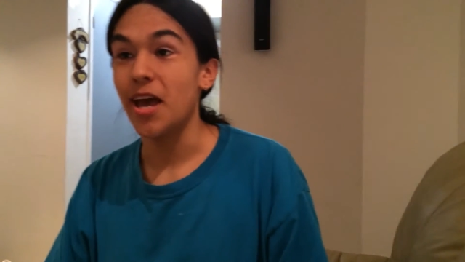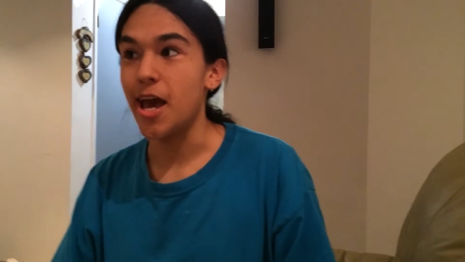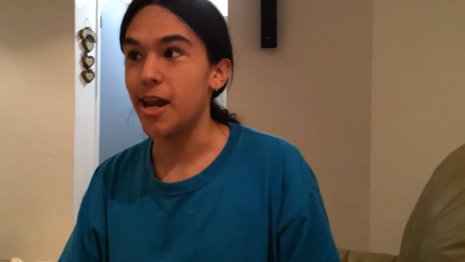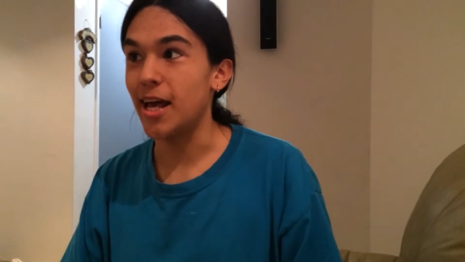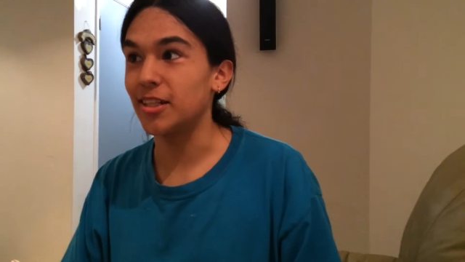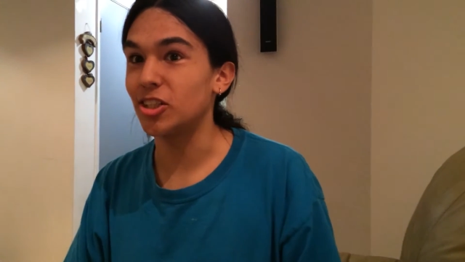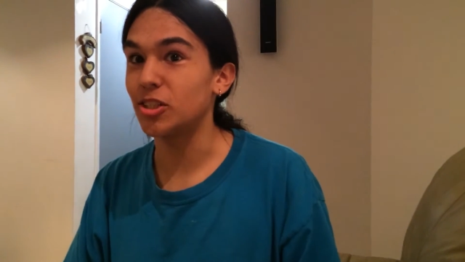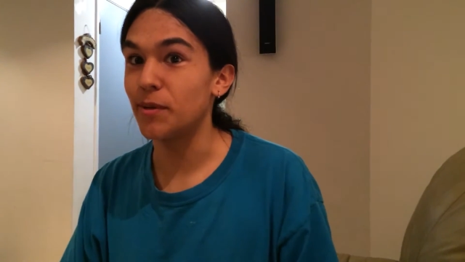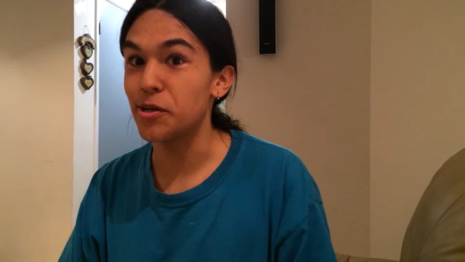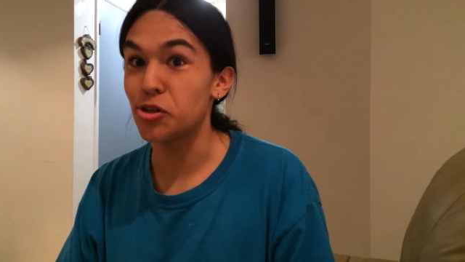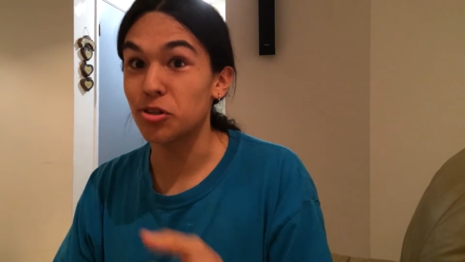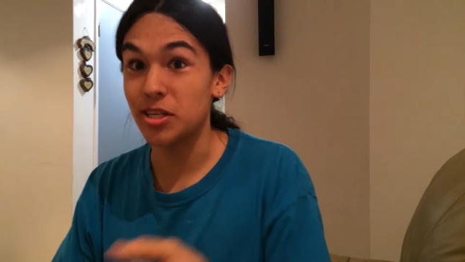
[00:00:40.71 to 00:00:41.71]
And it has a
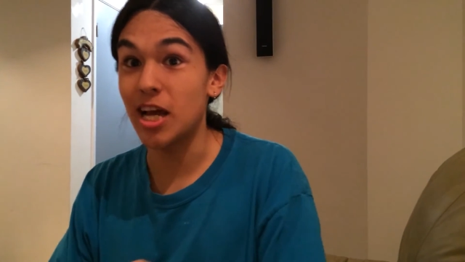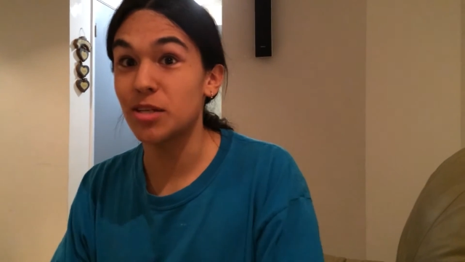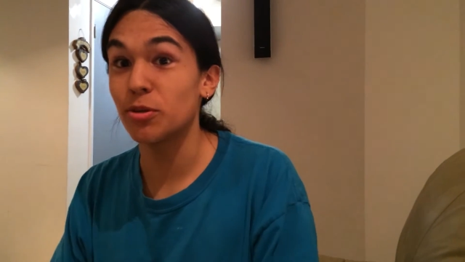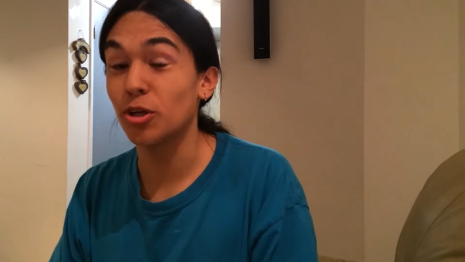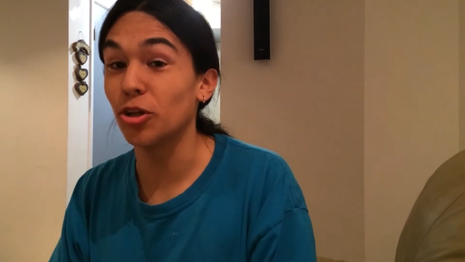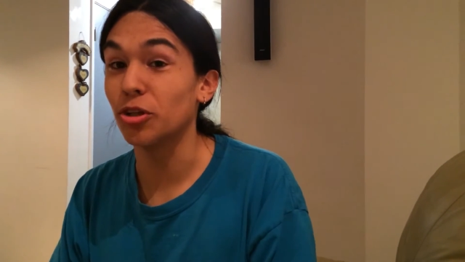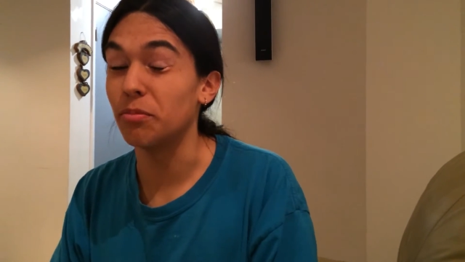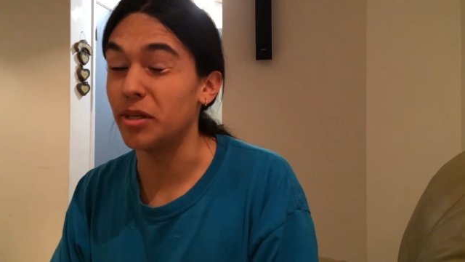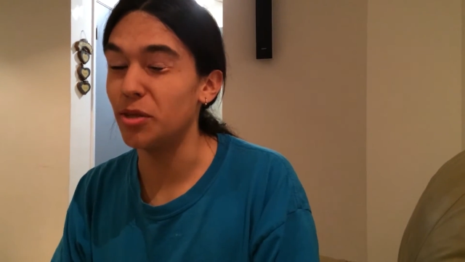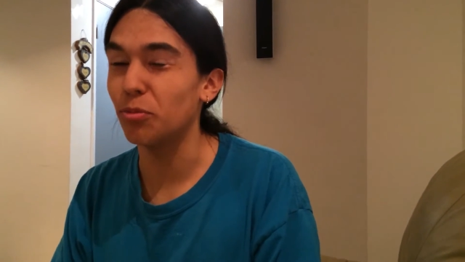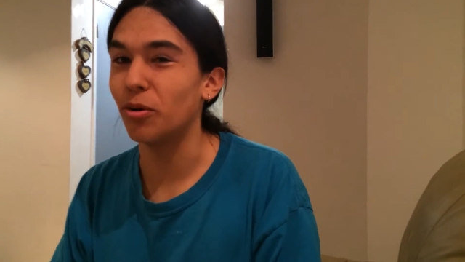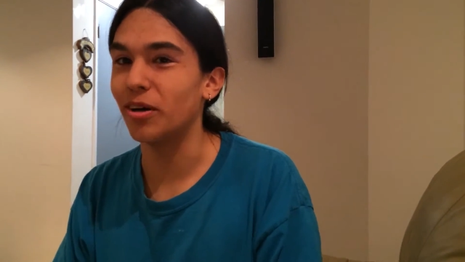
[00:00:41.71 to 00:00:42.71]
special attachment called the
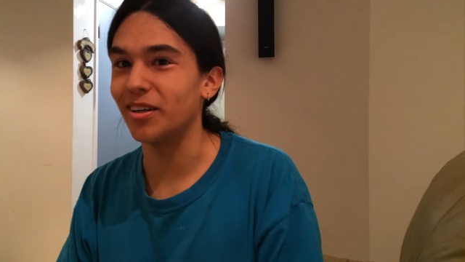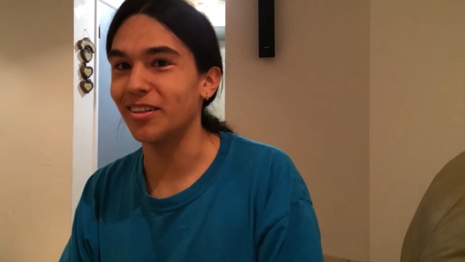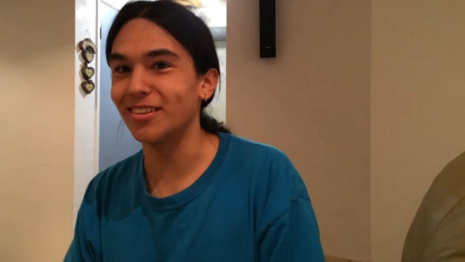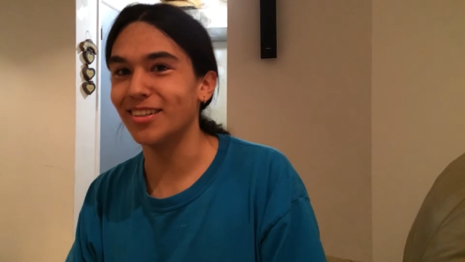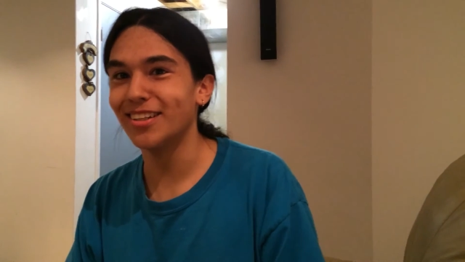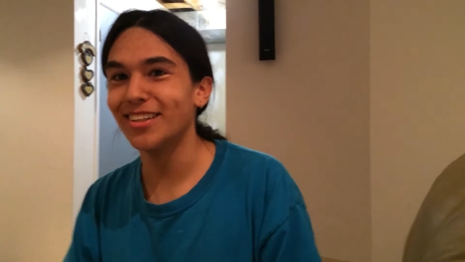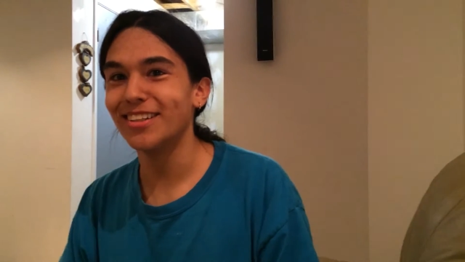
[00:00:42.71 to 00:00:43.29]
meat wand.